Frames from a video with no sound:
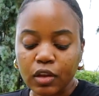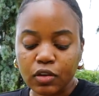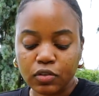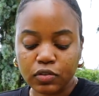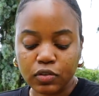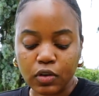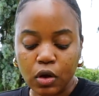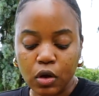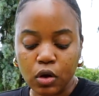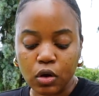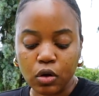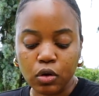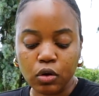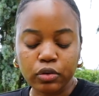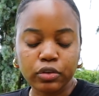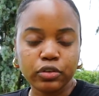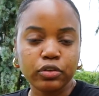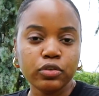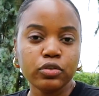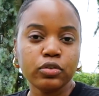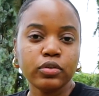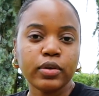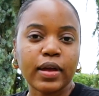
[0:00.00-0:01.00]
So
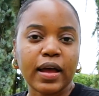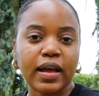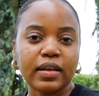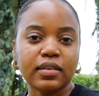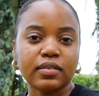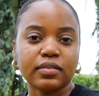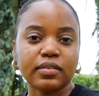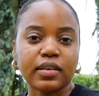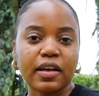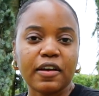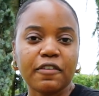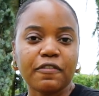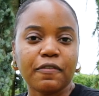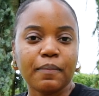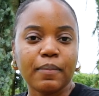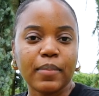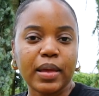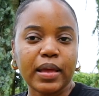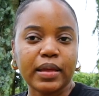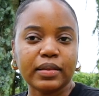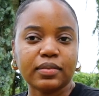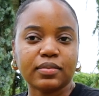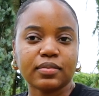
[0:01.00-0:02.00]
you guys have
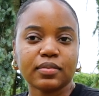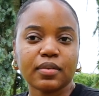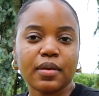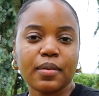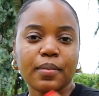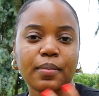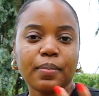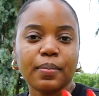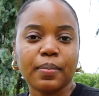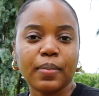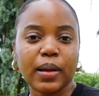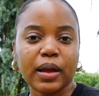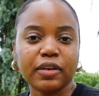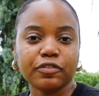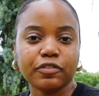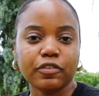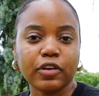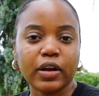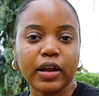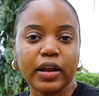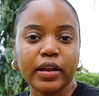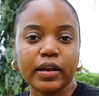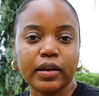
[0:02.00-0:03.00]
met my
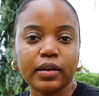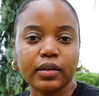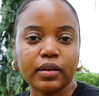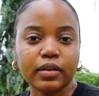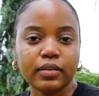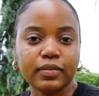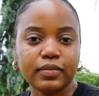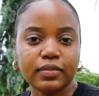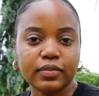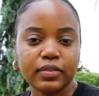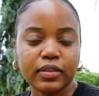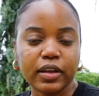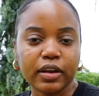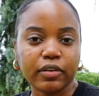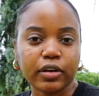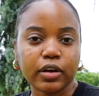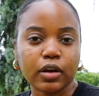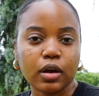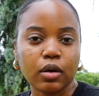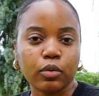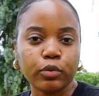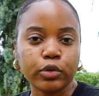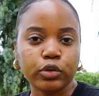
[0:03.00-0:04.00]
friend
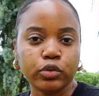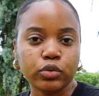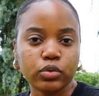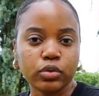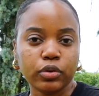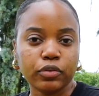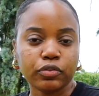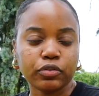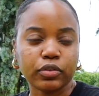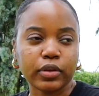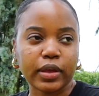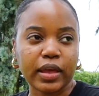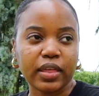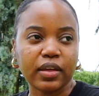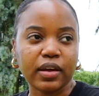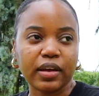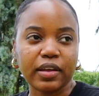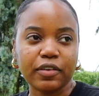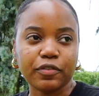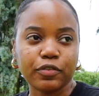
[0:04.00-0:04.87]
Derica. We do live together.